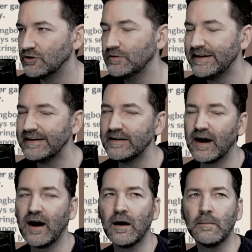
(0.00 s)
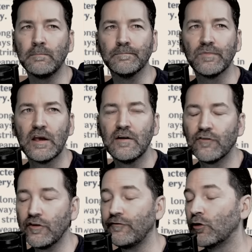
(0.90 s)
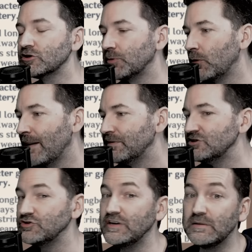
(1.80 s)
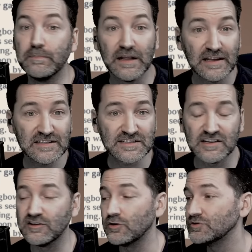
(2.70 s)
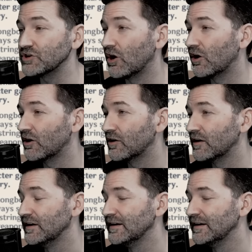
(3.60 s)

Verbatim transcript: You need, um, for the forgeable weapons, you need billets, and those are